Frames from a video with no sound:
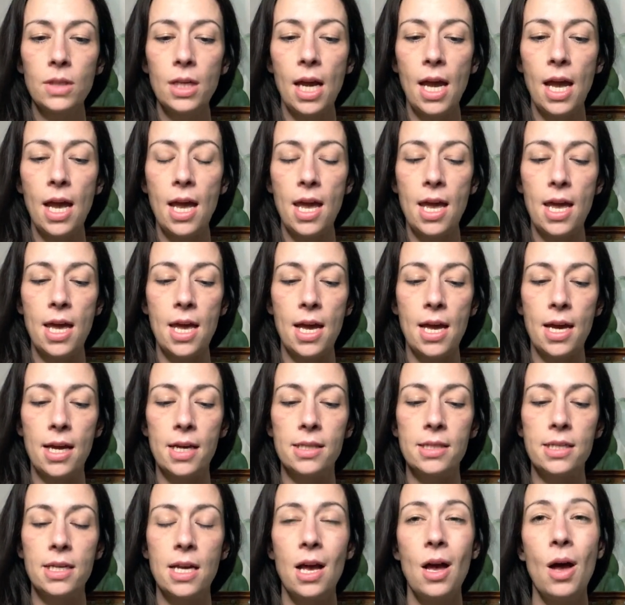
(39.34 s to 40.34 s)
And
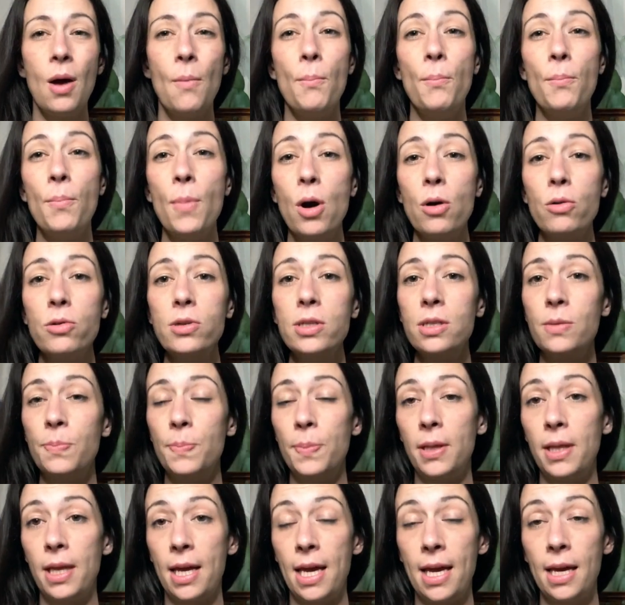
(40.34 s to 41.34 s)
most
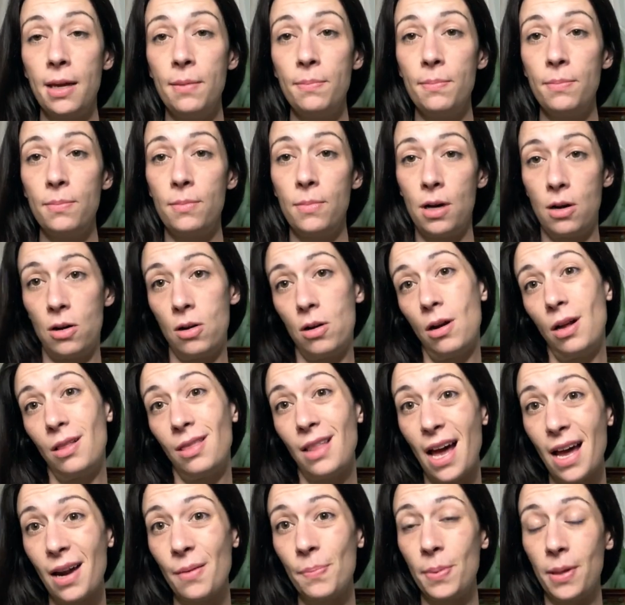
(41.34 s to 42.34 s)
a
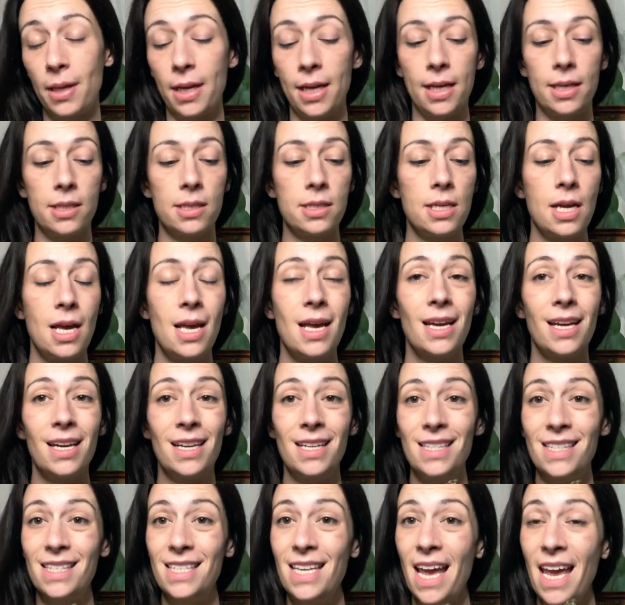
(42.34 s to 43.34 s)
lot of plants
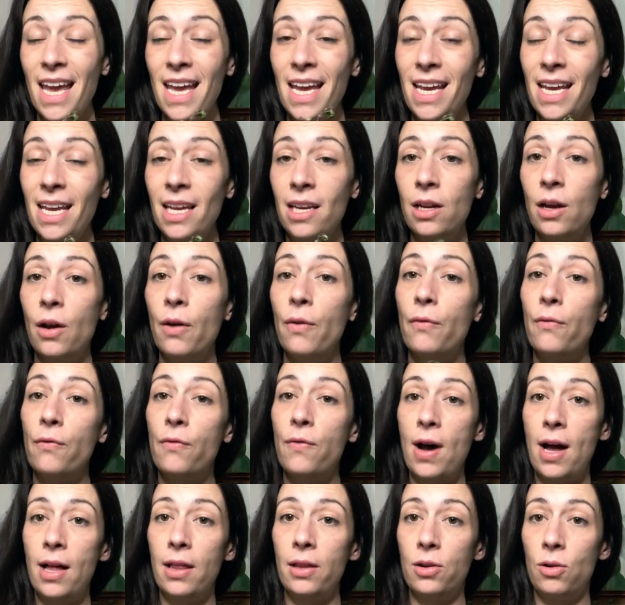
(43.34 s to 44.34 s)
contain
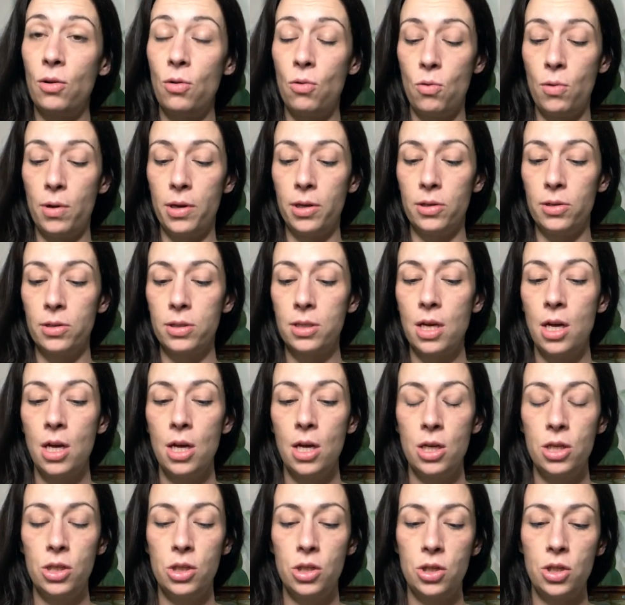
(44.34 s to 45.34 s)
volatile oils.
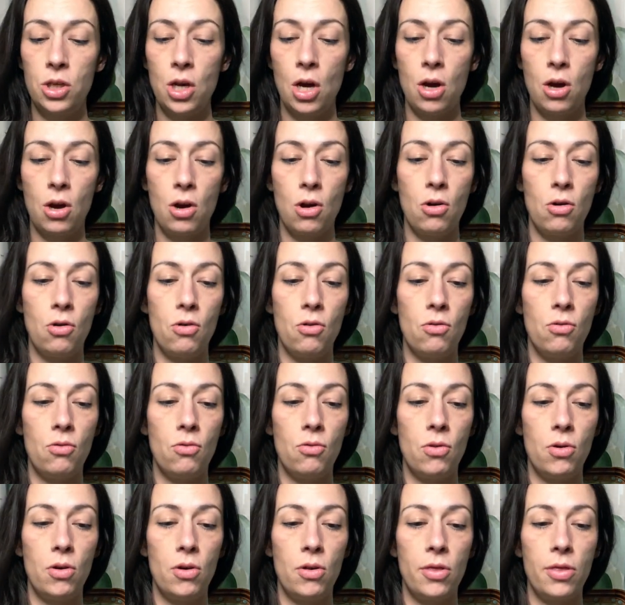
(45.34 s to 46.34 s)

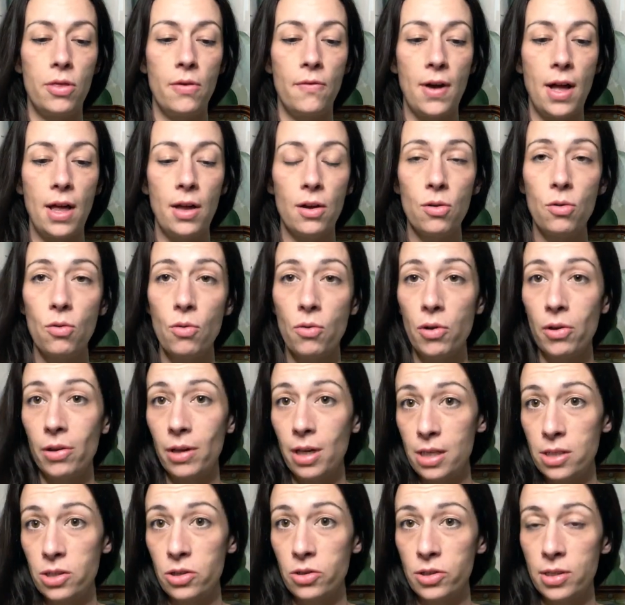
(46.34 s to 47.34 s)
So the volatile oil
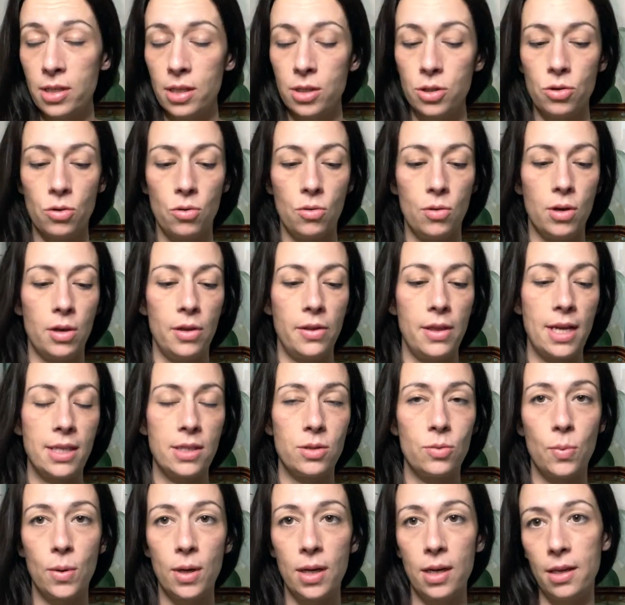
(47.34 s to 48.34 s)
is your essential oil. That's
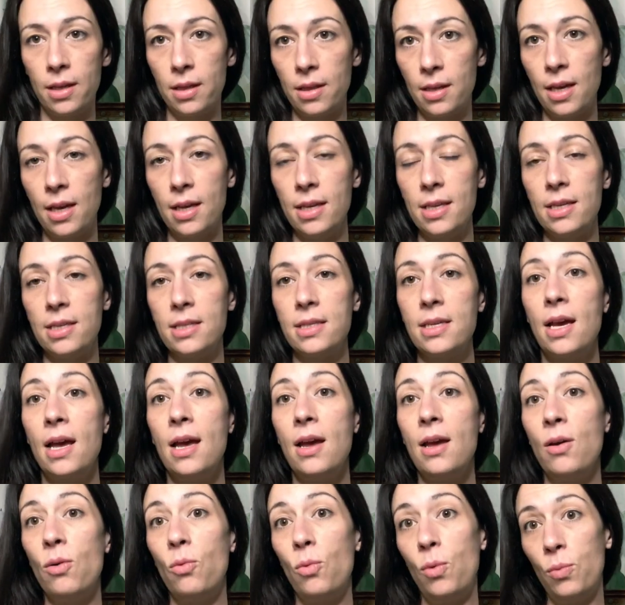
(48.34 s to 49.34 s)
what is
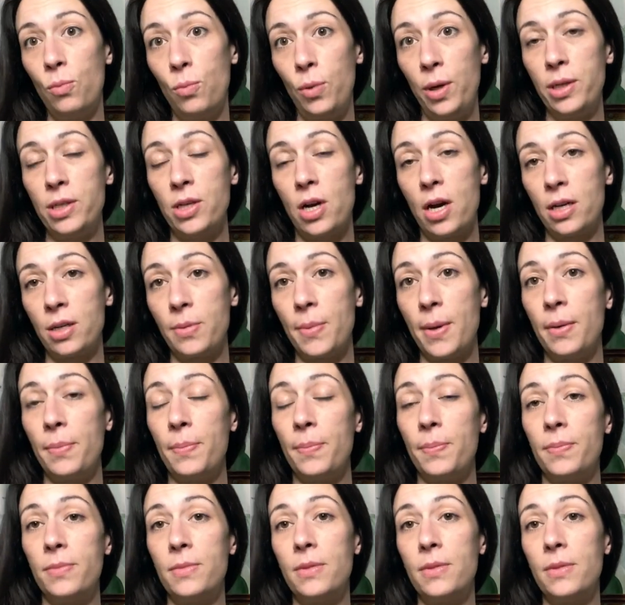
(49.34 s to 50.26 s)
when we talked about